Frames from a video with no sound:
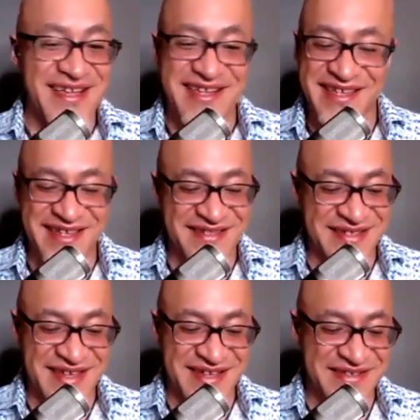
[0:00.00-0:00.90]

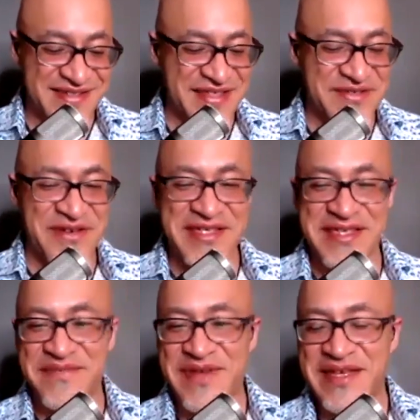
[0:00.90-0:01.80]
Yeah, it's
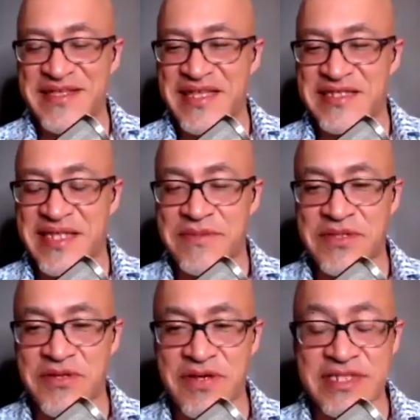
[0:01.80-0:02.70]
crazy, man. It is
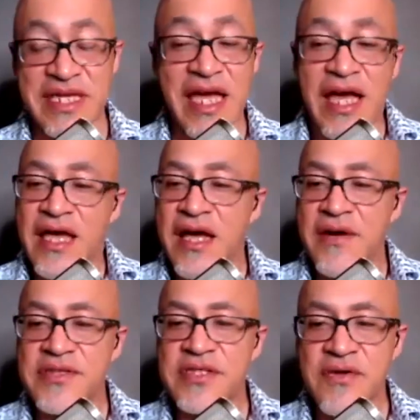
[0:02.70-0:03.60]
absolutely crazy. You know,
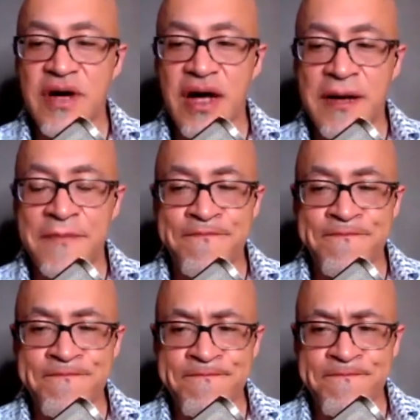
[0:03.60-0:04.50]
so
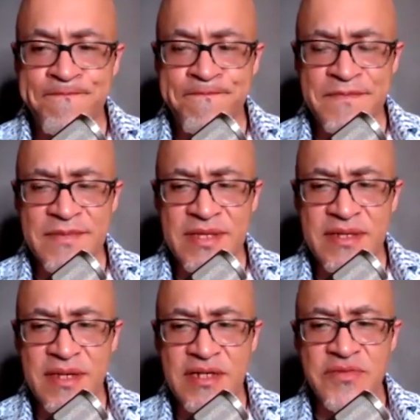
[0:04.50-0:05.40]

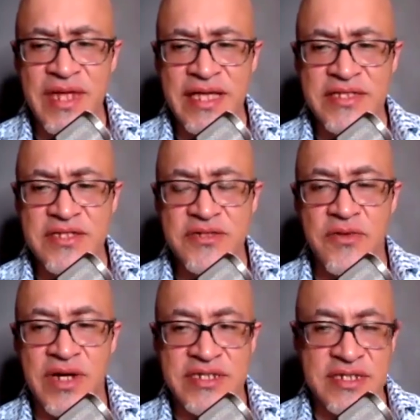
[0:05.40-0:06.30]
I just want to ask you this
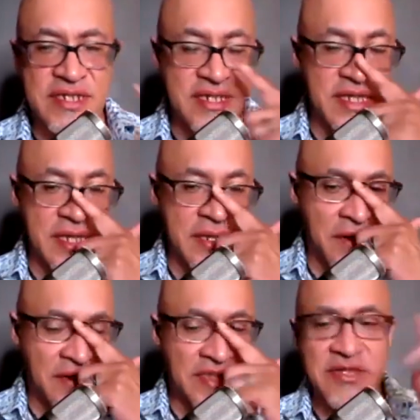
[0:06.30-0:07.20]
question, and
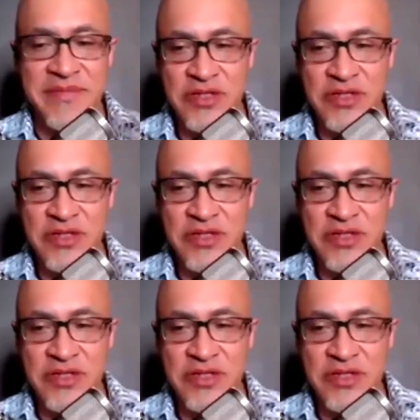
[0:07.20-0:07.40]
it's going to be a